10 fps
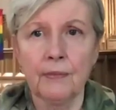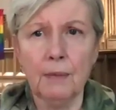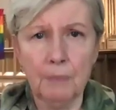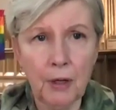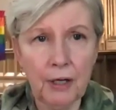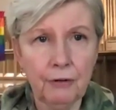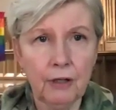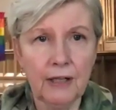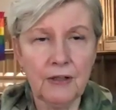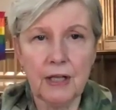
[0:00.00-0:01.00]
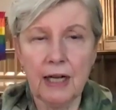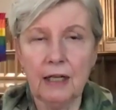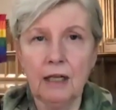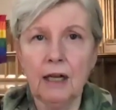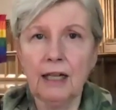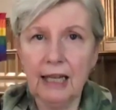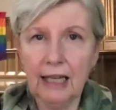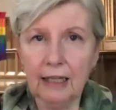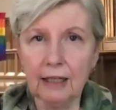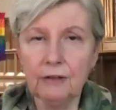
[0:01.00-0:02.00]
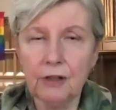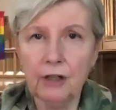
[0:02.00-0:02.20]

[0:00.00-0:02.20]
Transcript: Appoint for us then a king to